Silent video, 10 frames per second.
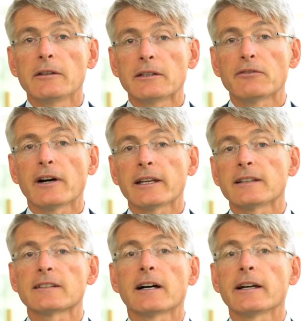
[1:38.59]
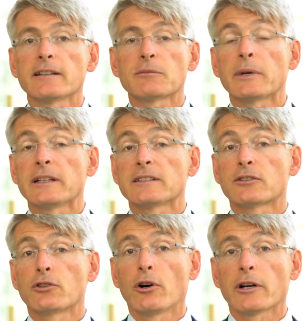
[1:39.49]
defining science-based
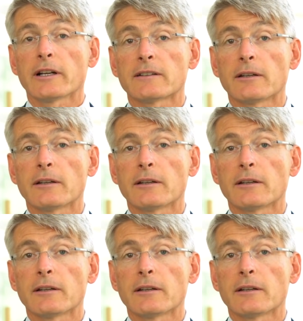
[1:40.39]
targets.